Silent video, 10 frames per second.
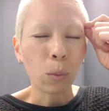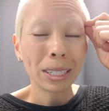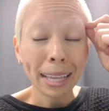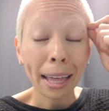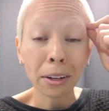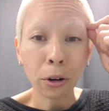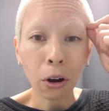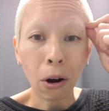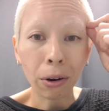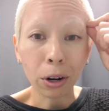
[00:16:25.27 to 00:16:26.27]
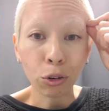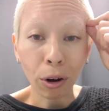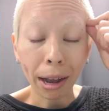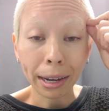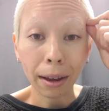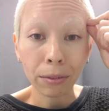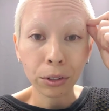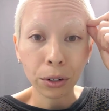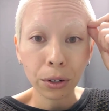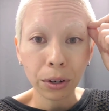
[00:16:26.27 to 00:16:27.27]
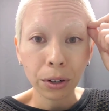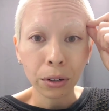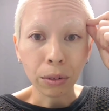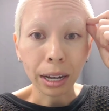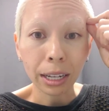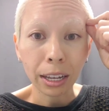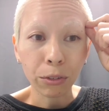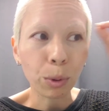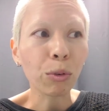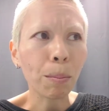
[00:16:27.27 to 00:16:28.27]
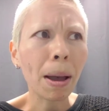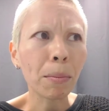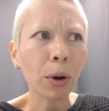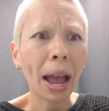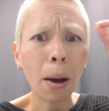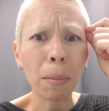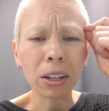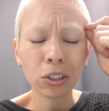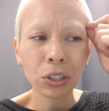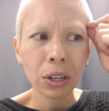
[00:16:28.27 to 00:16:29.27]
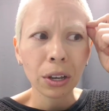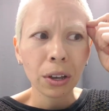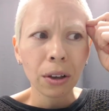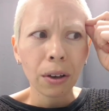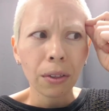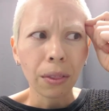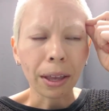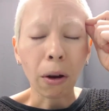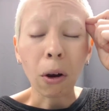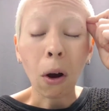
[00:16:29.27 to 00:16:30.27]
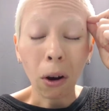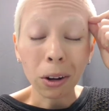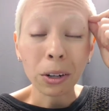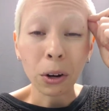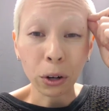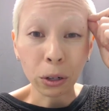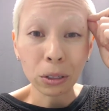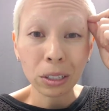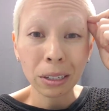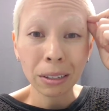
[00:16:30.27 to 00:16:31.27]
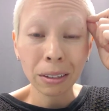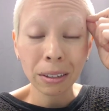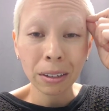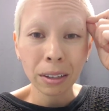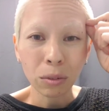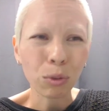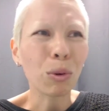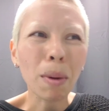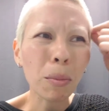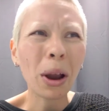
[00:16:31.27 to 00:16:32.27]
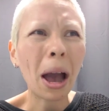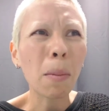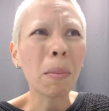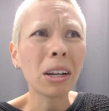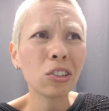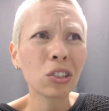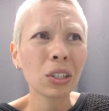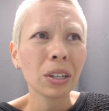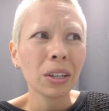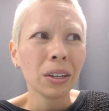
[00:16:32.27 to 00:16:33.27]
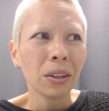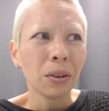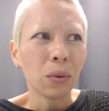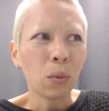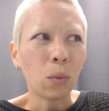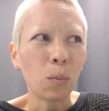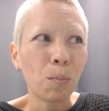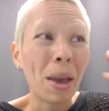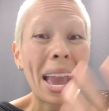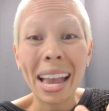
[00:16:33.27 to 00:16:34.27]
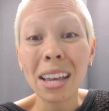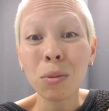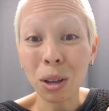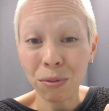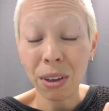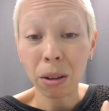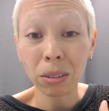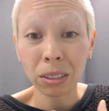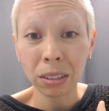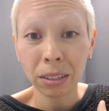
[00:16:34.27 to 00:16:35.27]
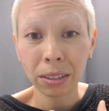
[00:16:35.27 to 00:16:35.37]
we sat in our car and cried after, right? If we remember how much like our heart hurt, if we remember how much pain we felt.